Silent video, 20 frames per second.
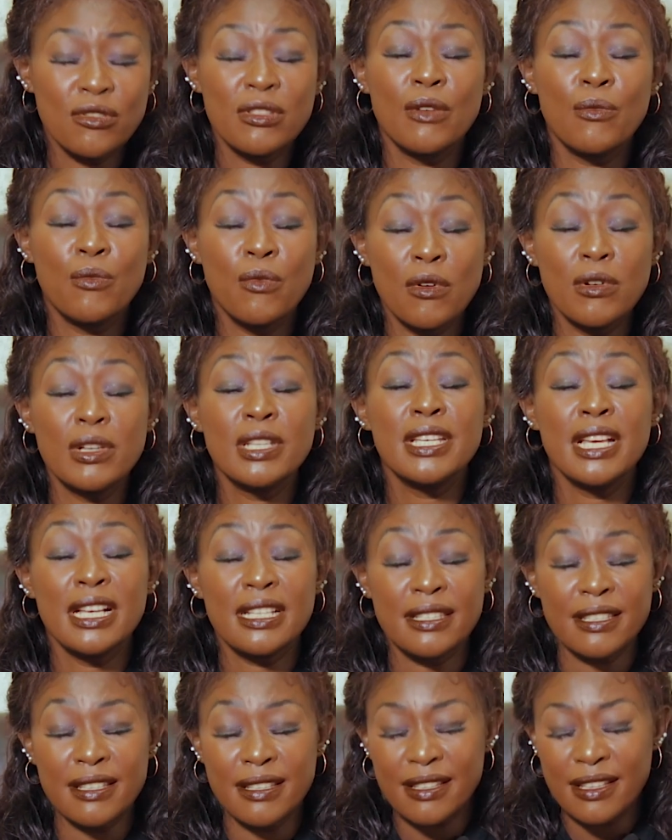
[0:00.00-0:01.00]
warriors
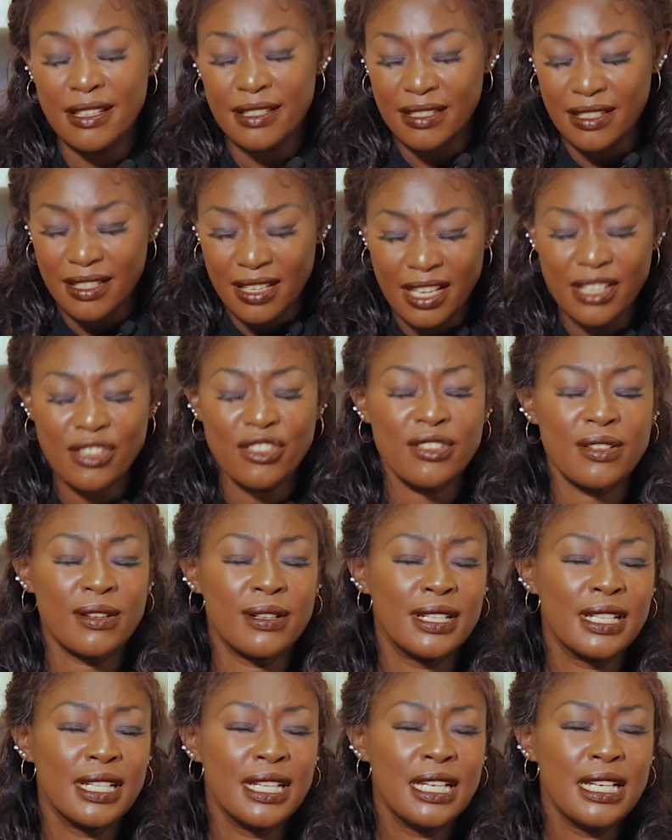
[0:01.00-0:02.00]
in this
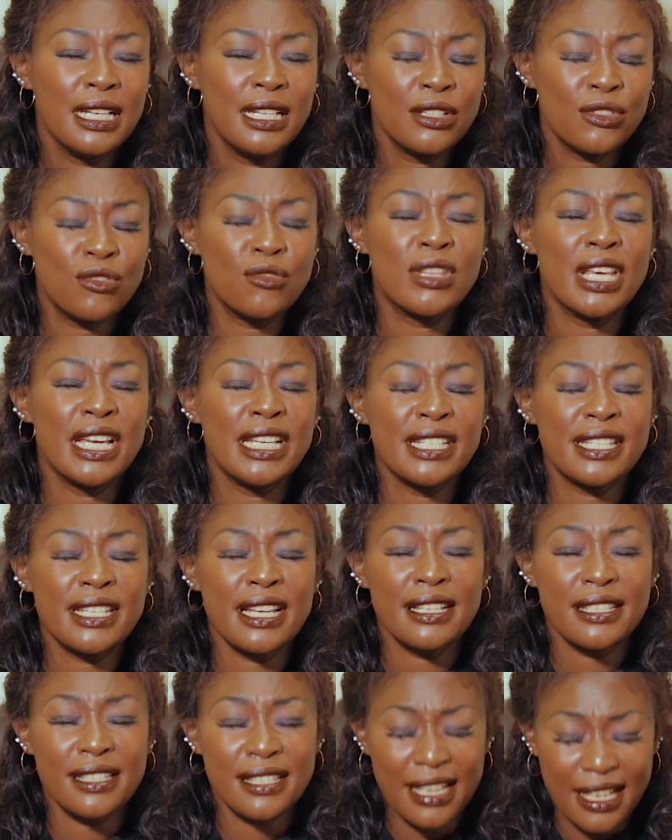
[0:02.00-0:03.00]
nation, to the
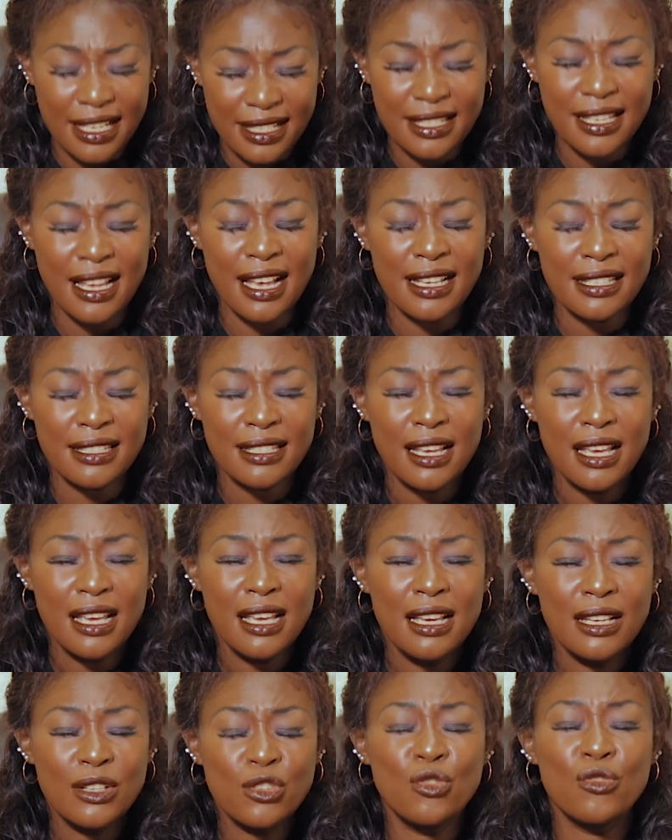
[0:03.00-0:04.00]
intercessors,
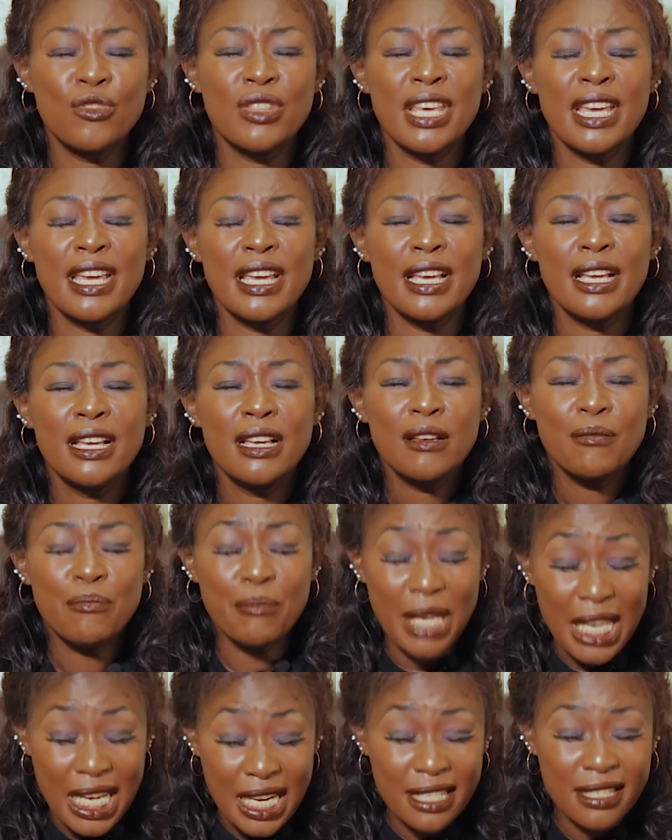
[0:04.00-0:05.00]
to the
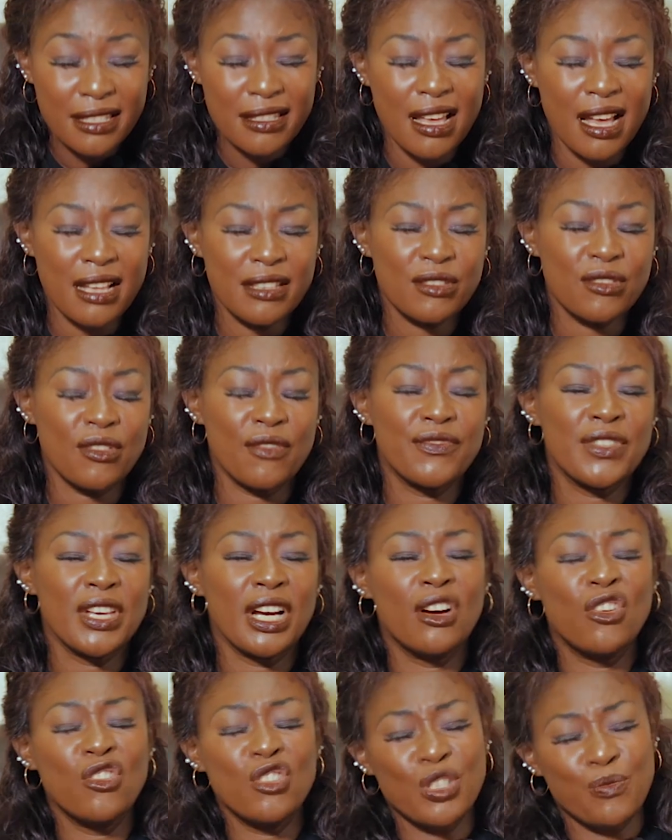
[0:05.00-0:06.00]
ministers of the
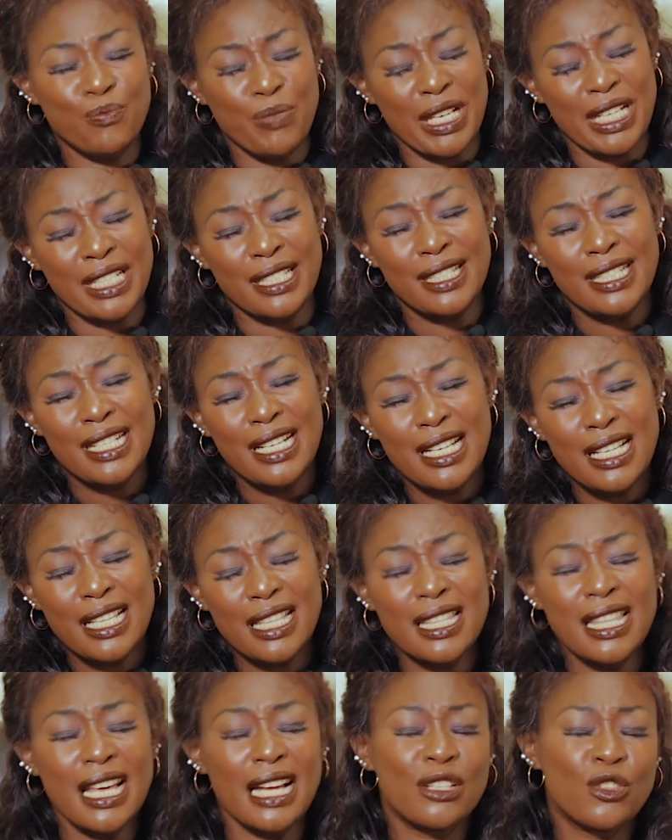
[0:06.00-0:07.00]
gospel,
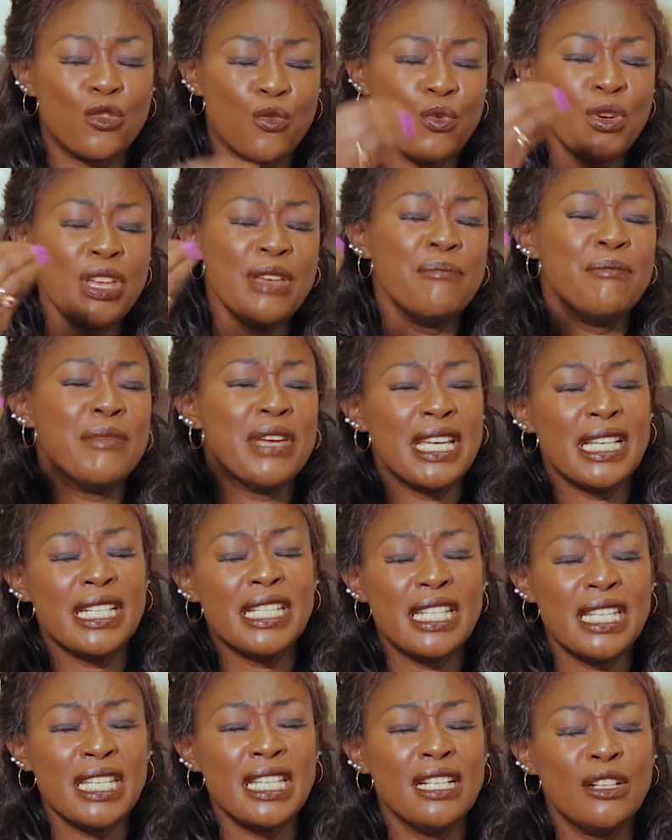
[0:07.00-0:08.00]
that we may
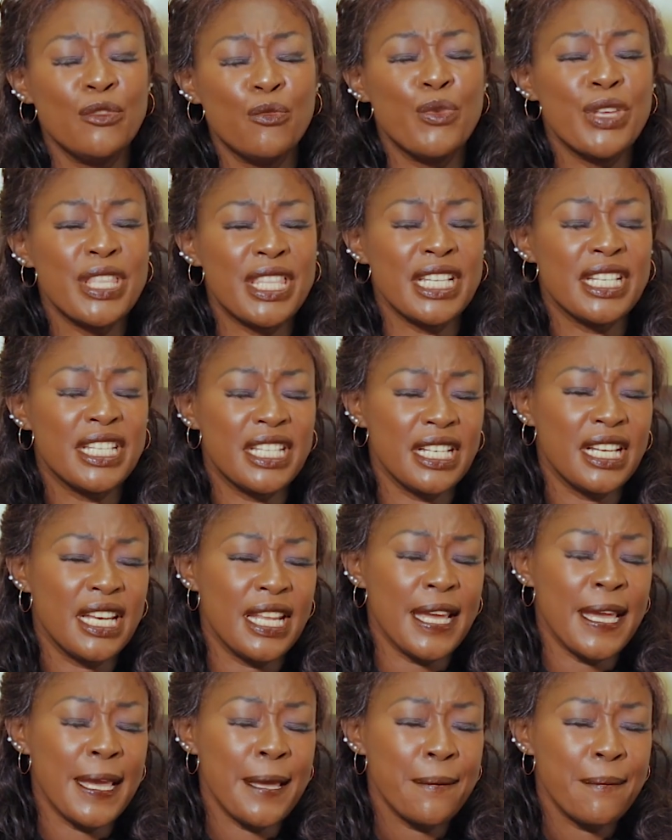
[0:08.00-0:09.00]
deal with the
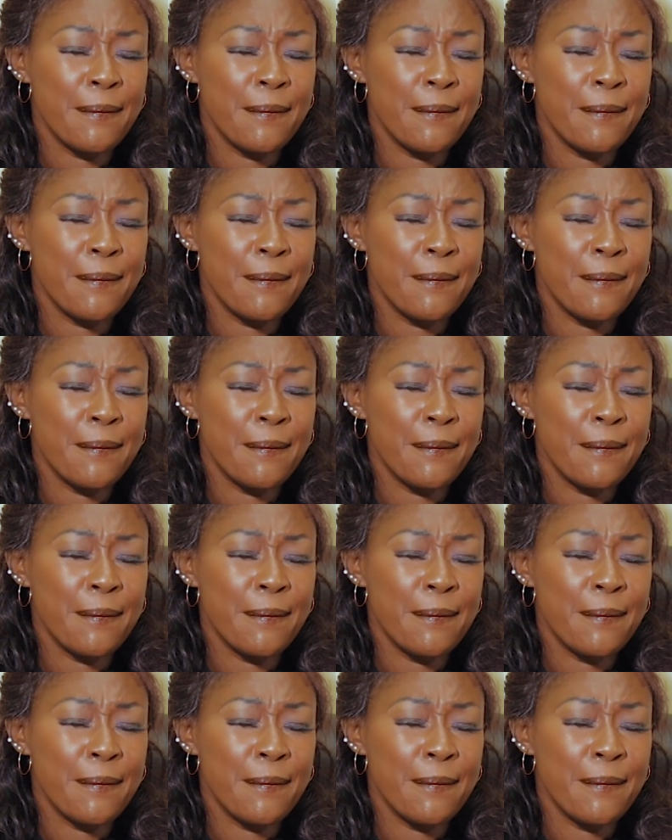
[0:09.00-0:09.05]
delay,